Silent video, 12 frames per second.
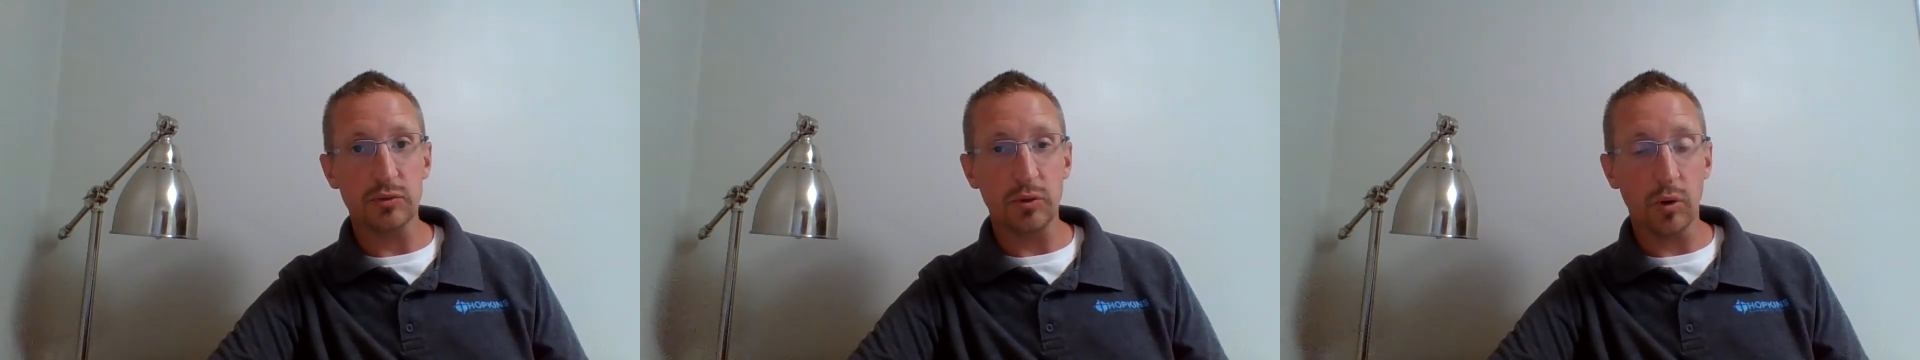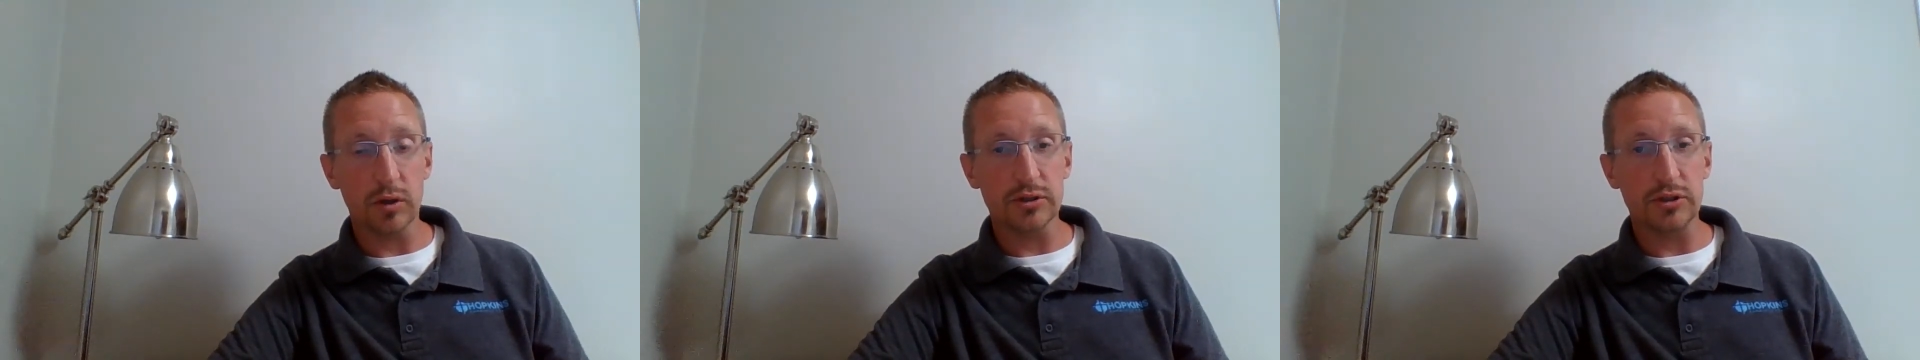we
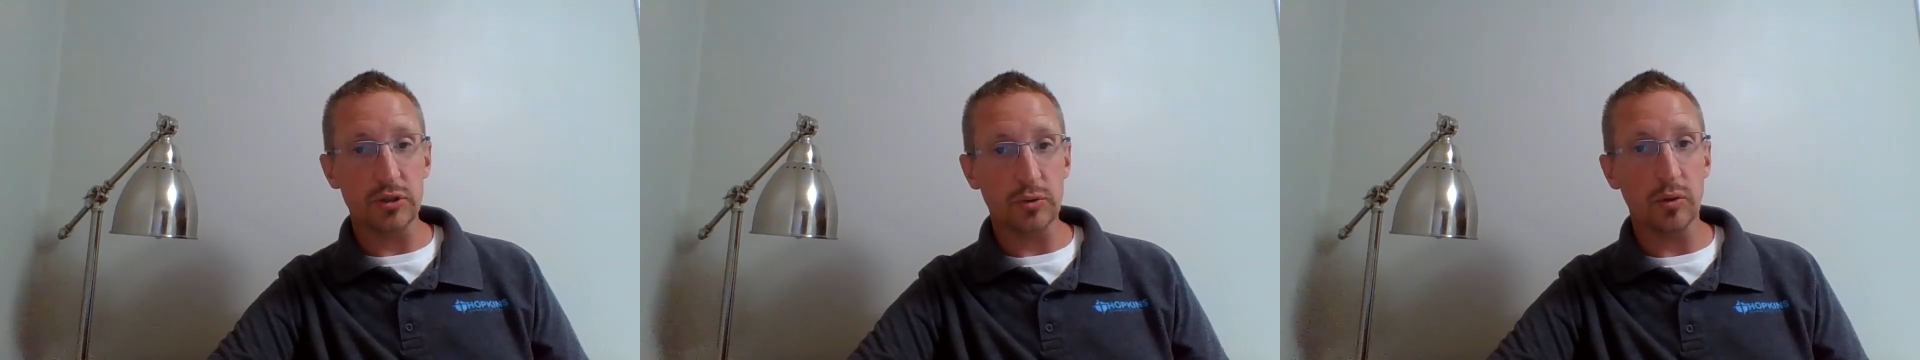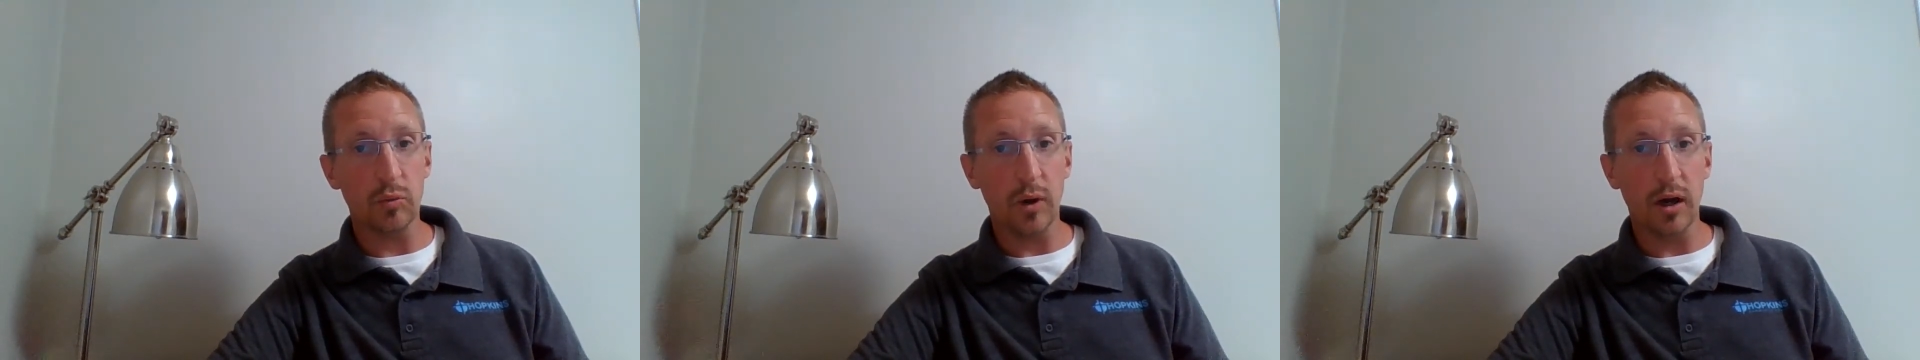want to do
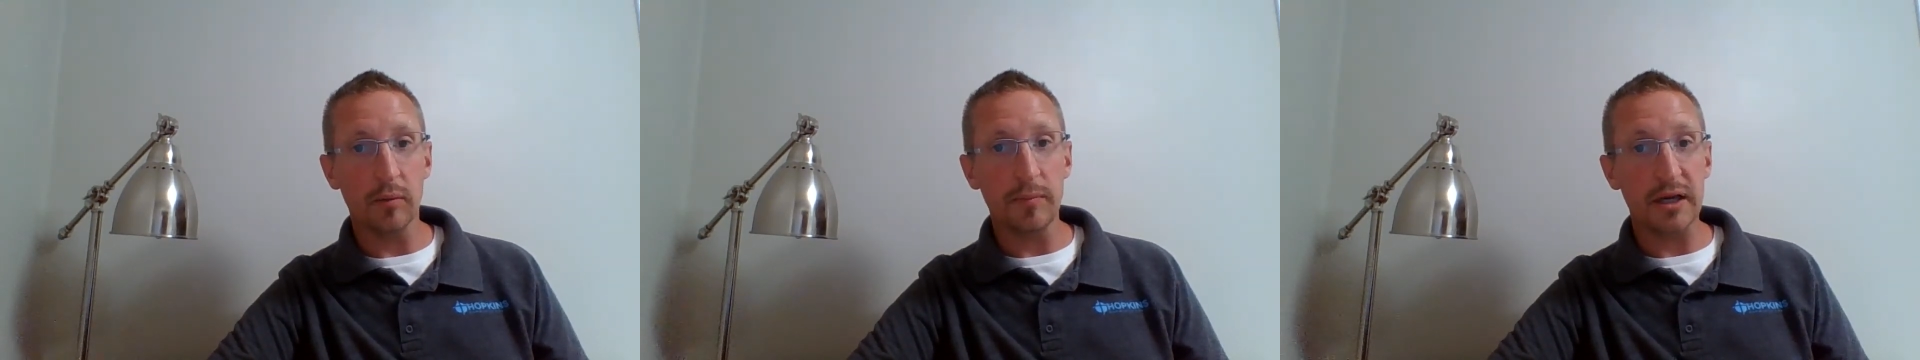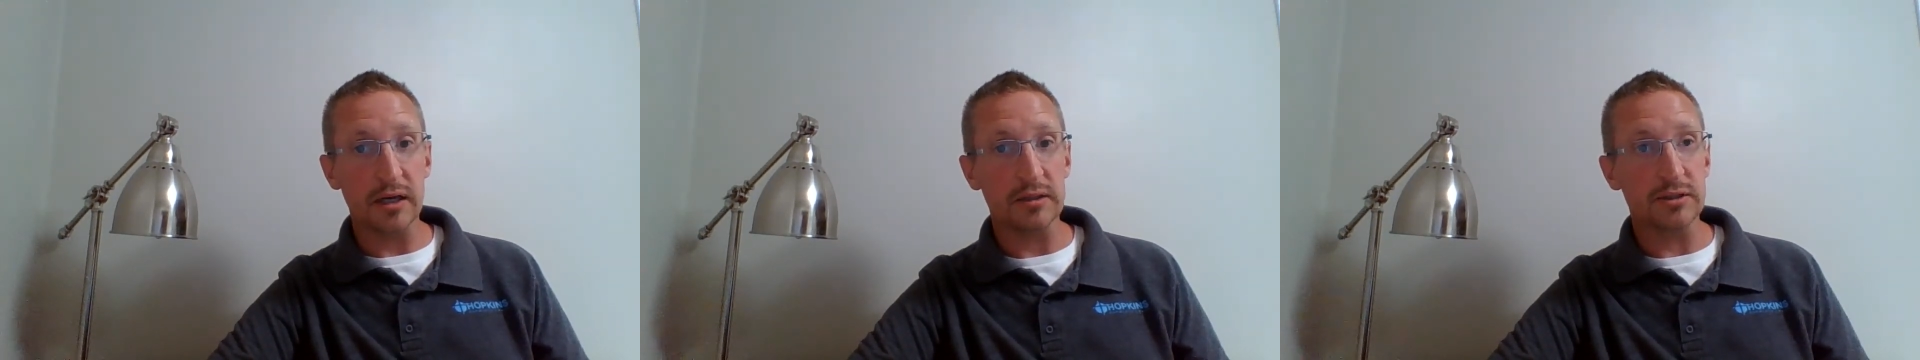it well,
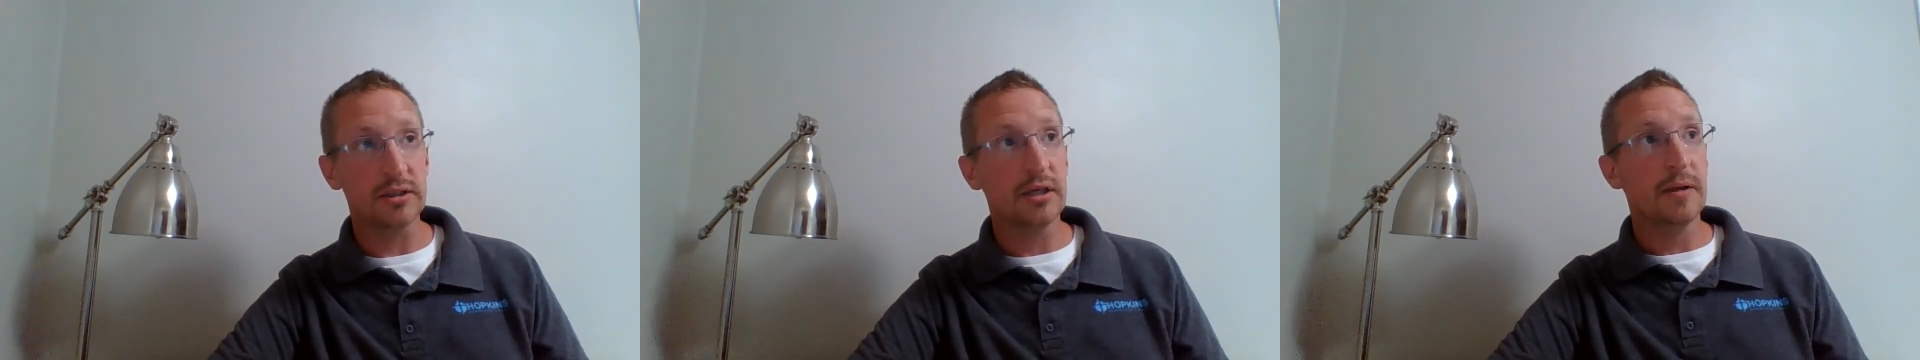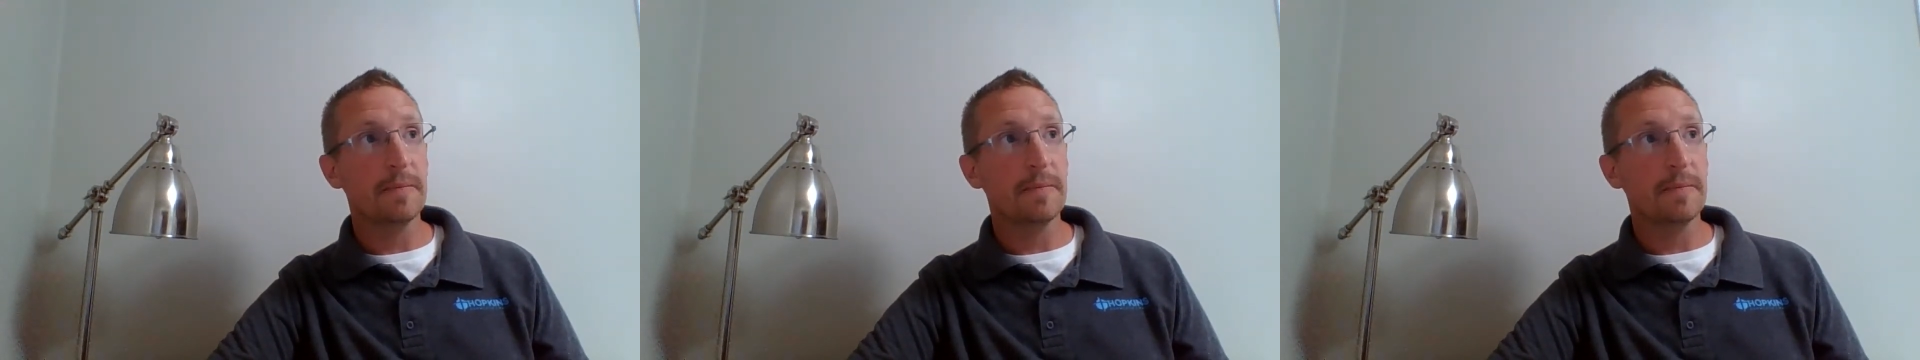because